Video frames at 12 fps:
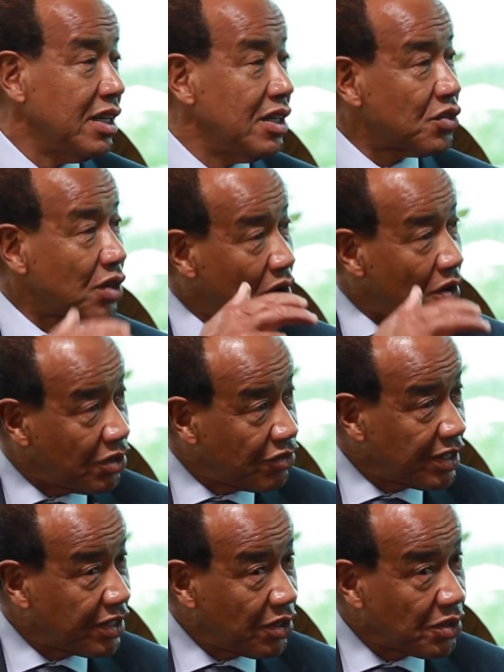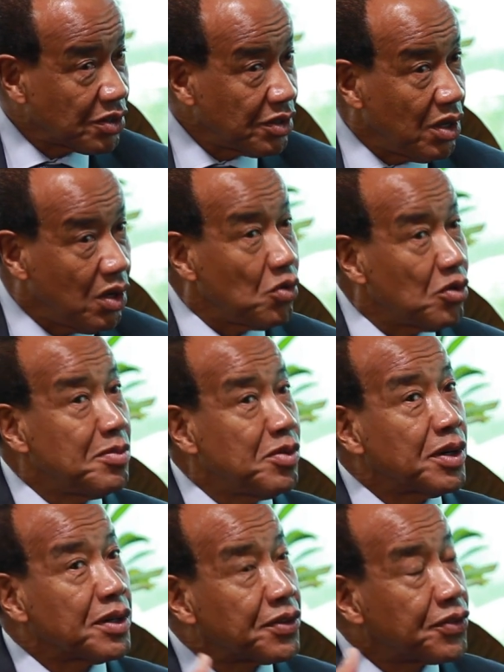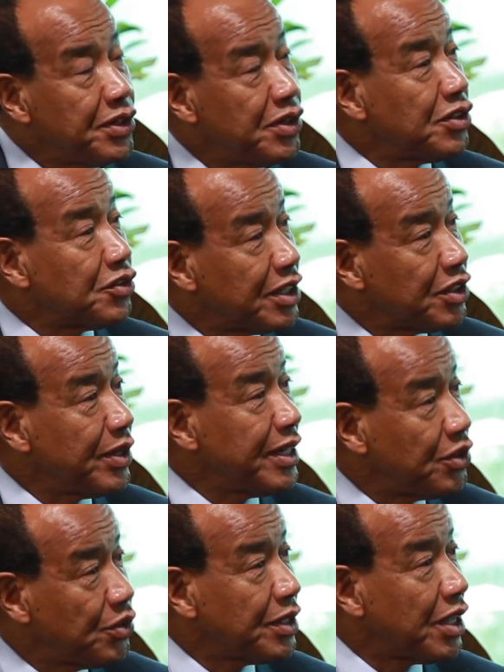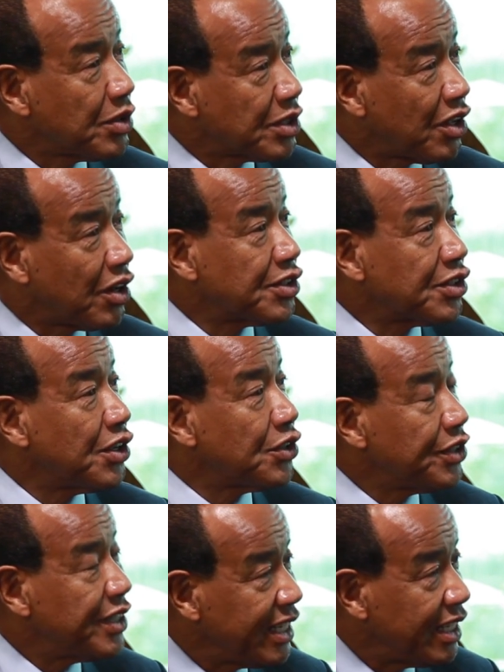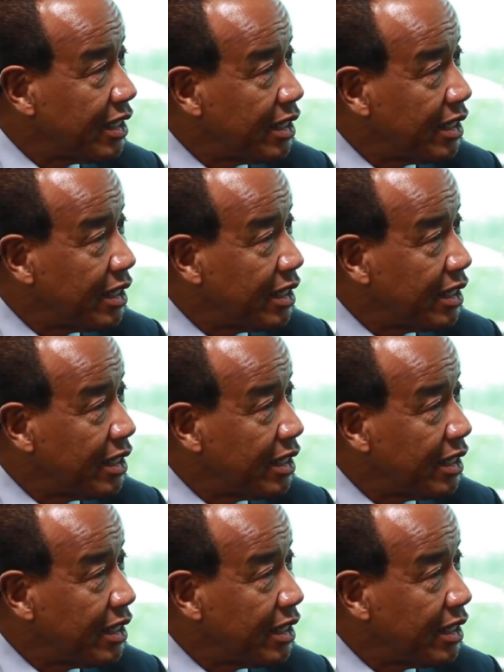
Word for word: So $100,000 would be worth $322,000 today.